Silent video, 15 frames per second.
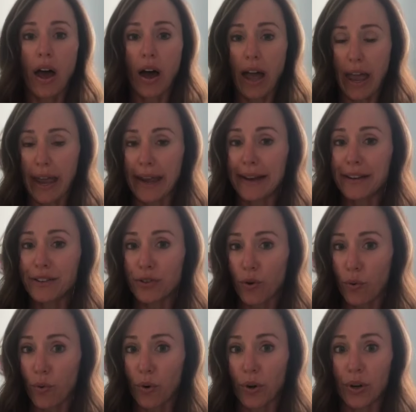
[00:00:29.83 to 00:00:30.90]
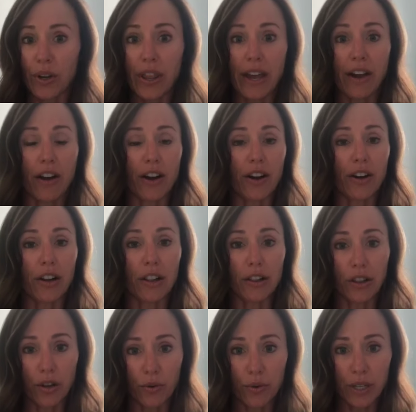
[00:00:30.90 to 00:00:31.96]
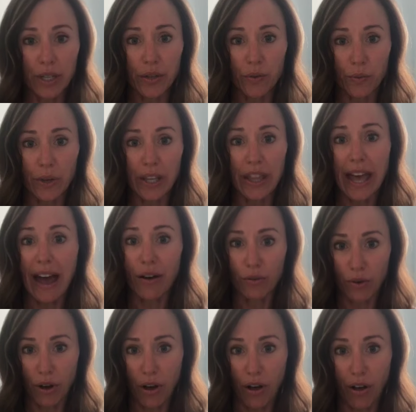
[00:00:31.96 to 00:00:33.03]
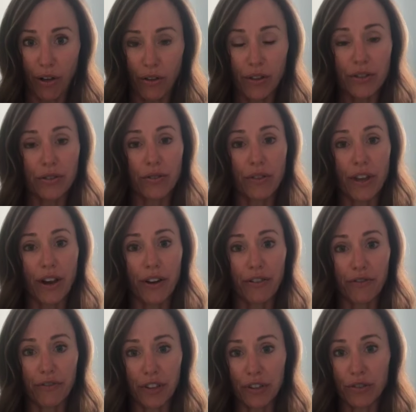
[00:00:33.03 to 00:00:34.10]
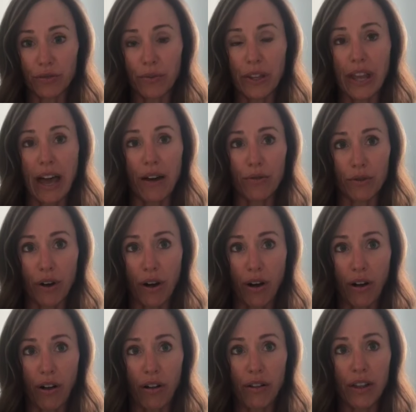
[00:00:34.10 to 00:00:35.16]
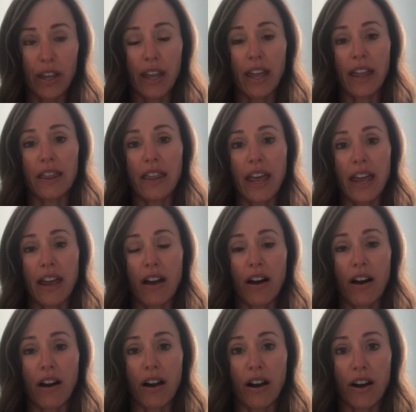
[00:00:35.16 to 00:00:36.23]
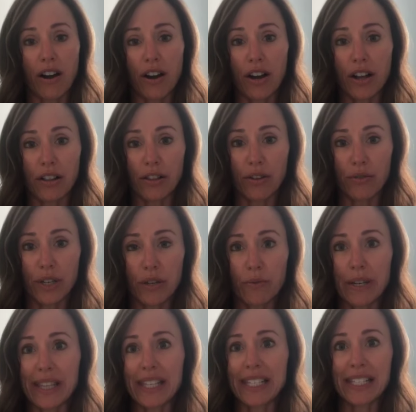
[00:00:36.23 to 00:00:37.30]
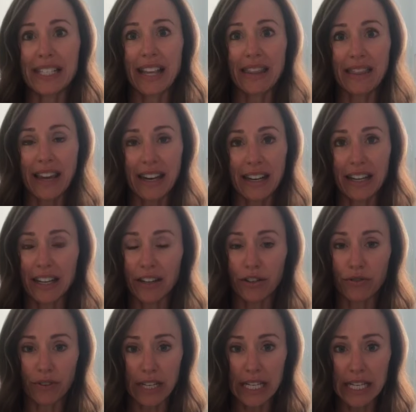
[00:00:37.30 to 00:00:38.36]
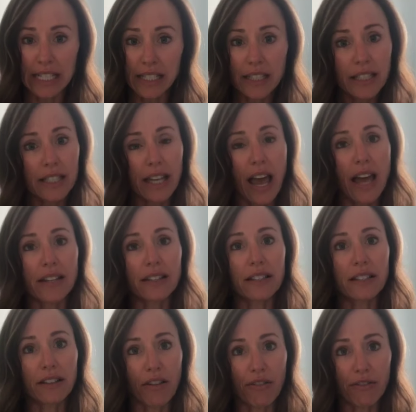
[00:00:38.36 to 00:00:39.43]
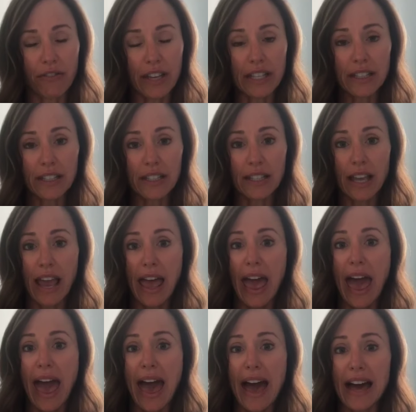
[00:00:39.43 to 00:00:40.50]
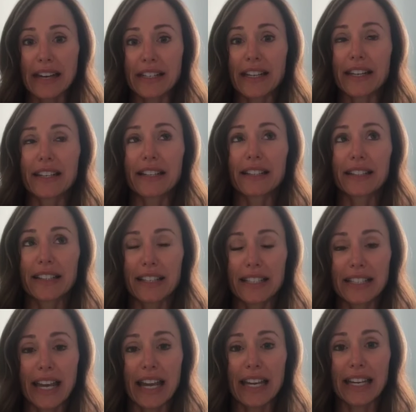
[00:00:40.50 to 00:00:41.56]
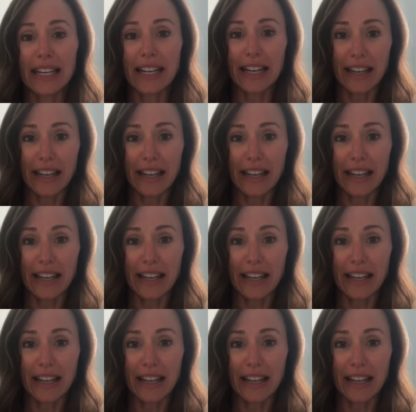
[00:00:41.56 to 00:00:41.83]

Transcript: And or they are loaded with alcohol. So they are filled with alcohol. They are loaded with synthetic ingredients and solvents and contain